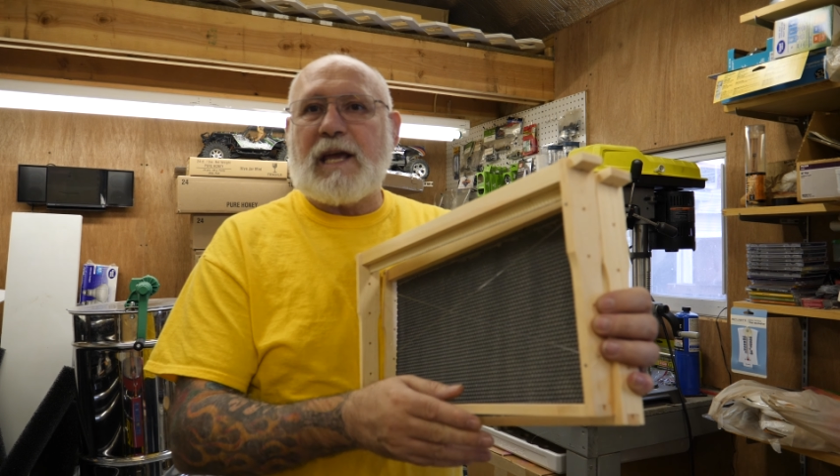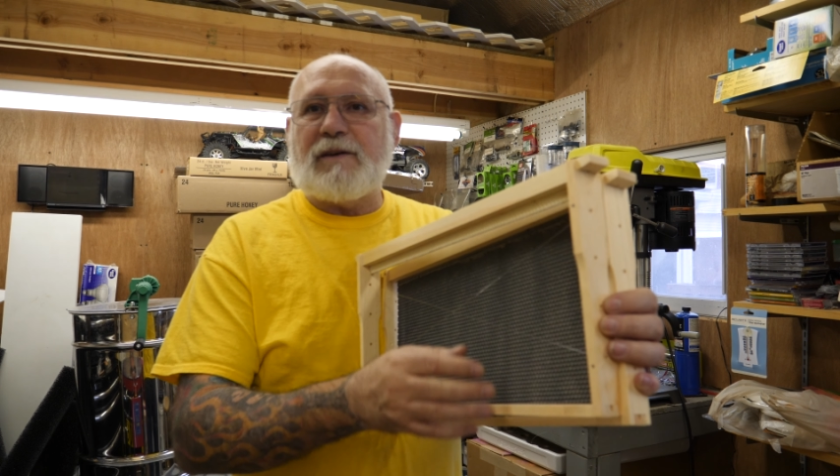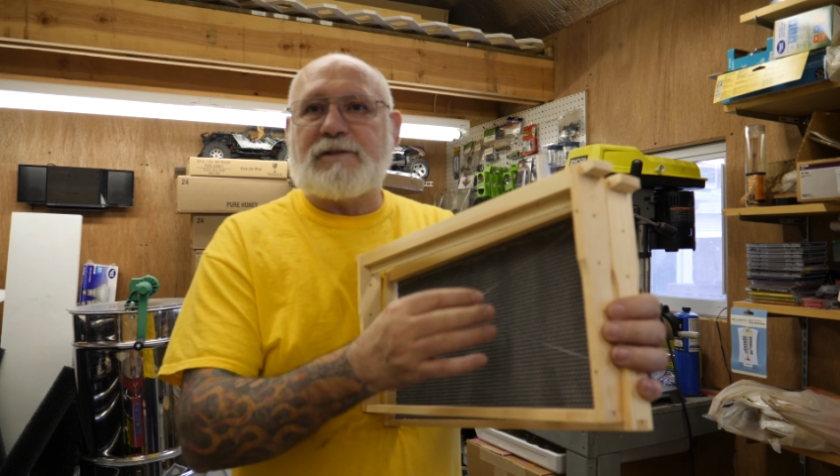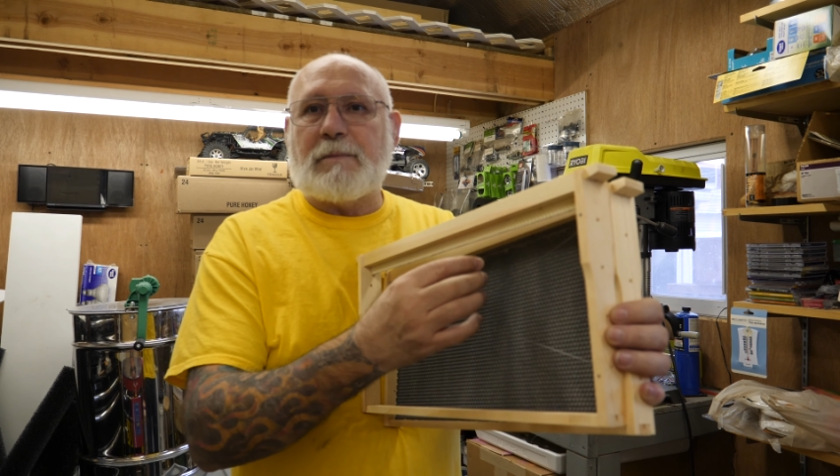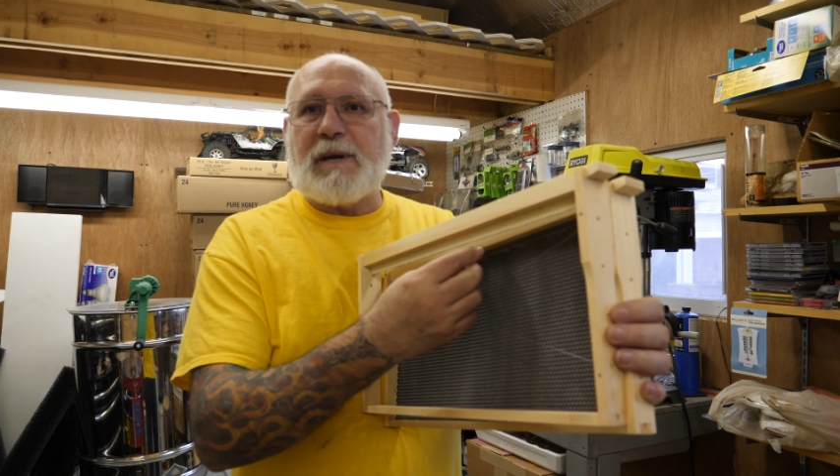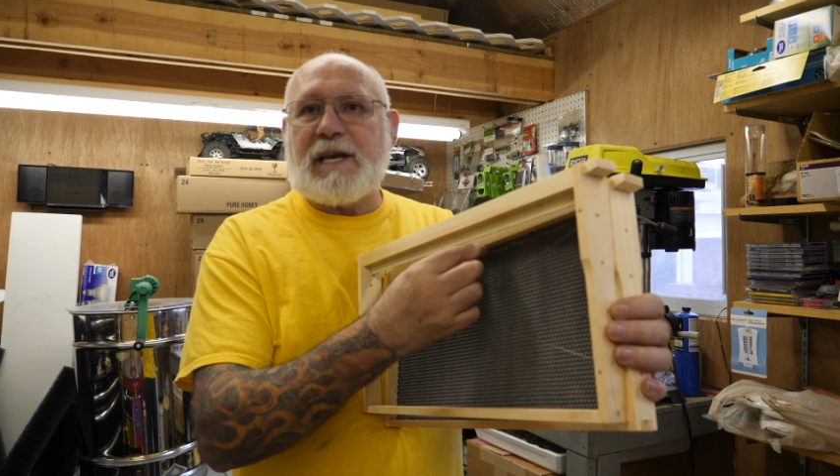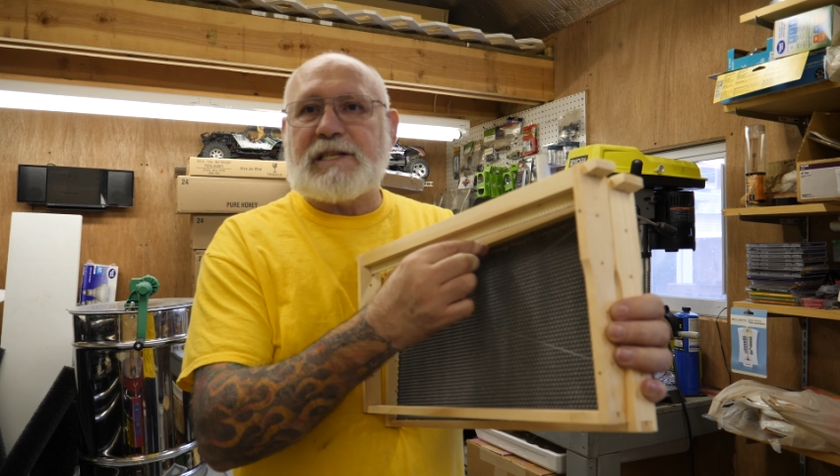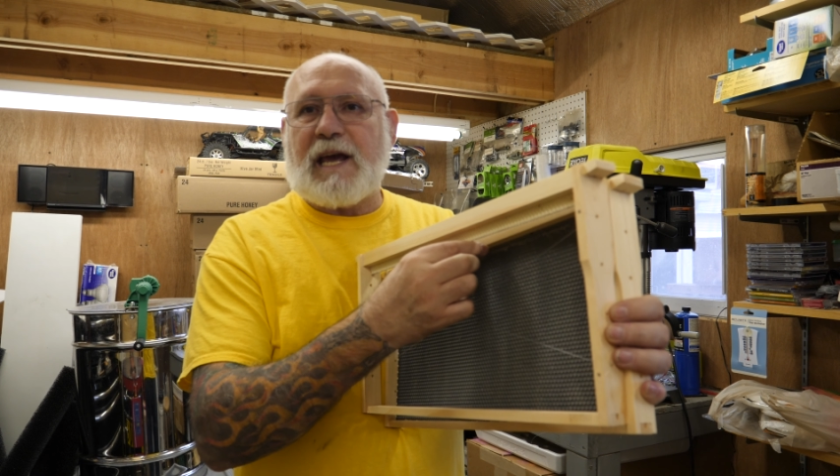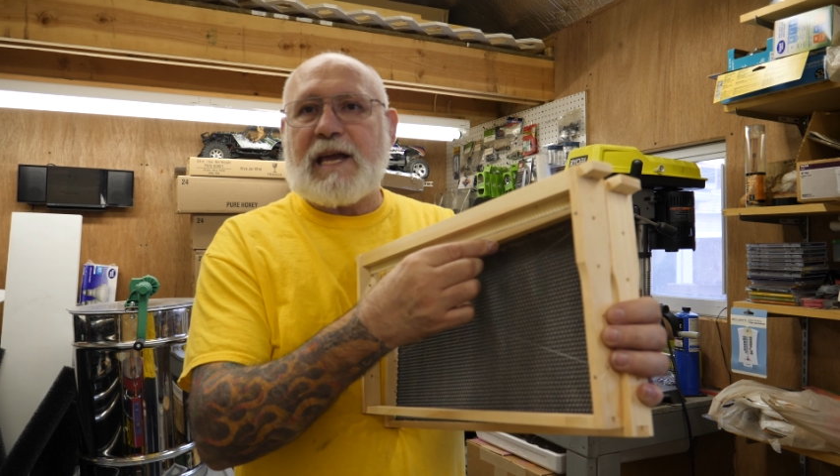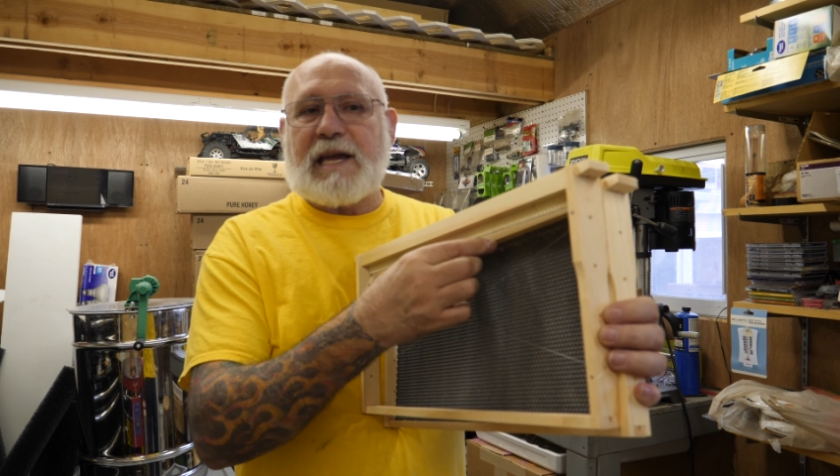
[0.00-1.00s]
gives the
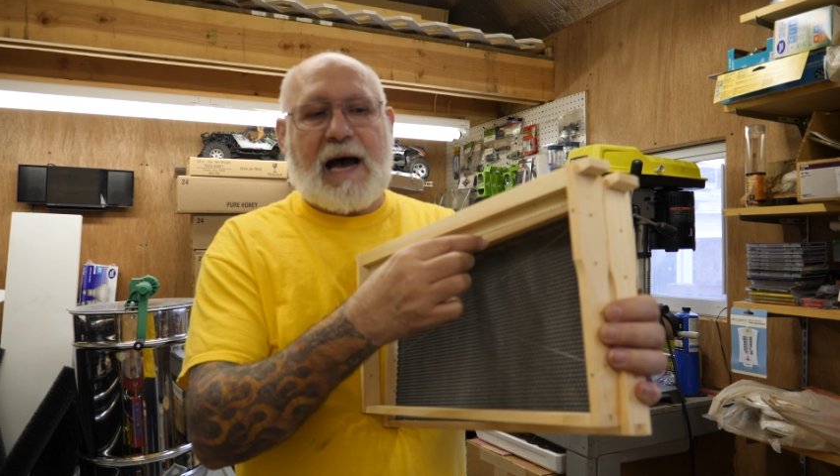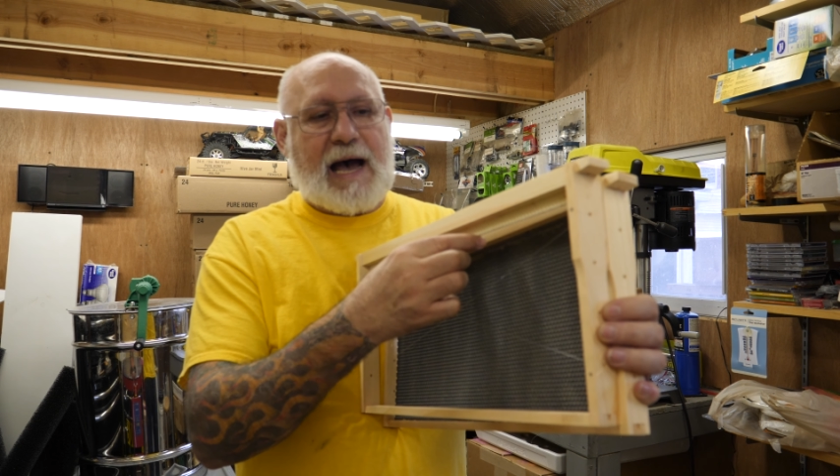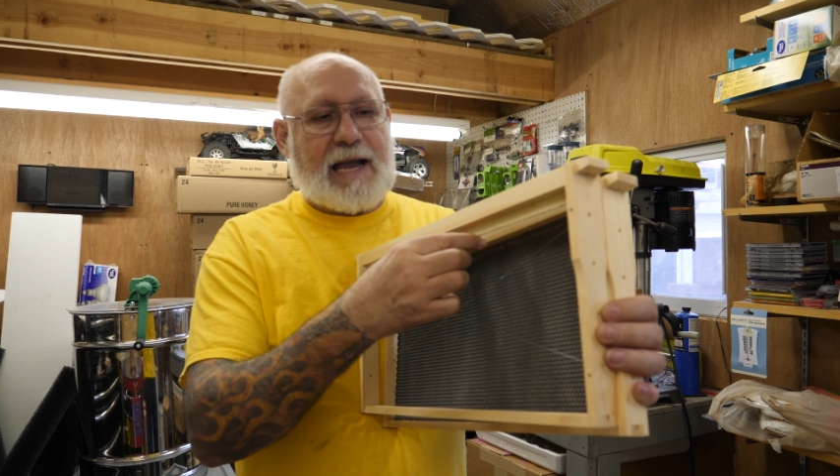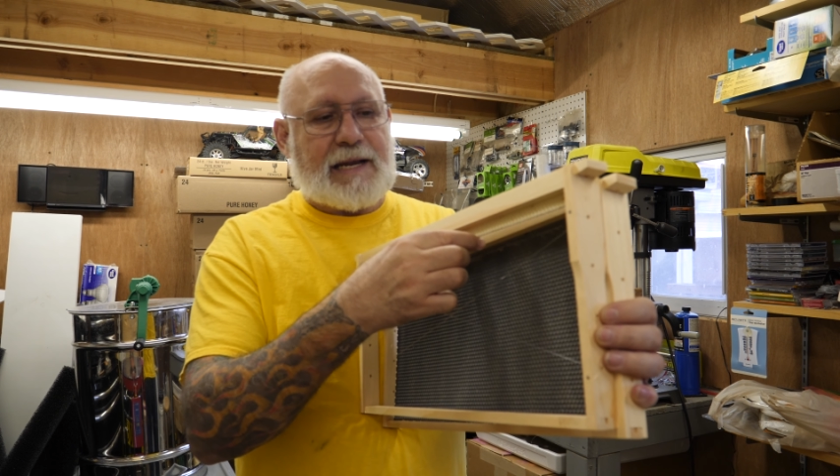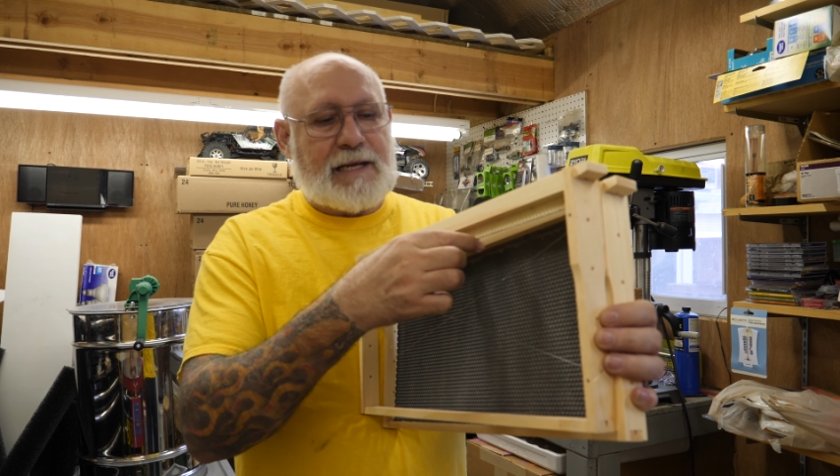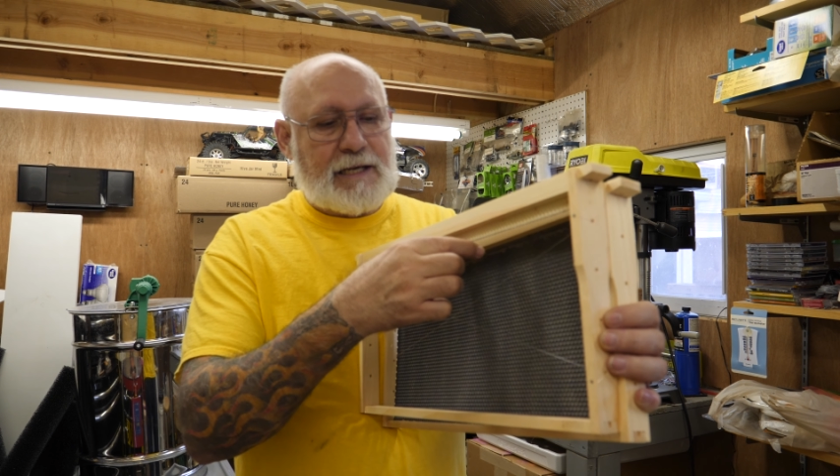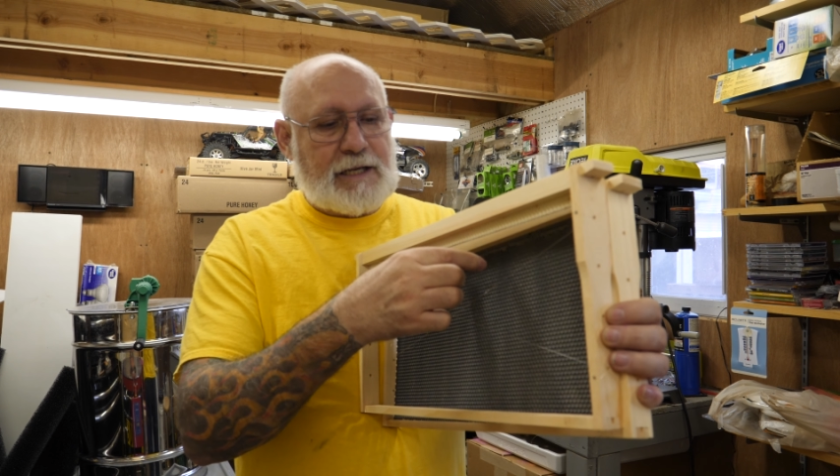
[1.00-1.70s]
bees a guide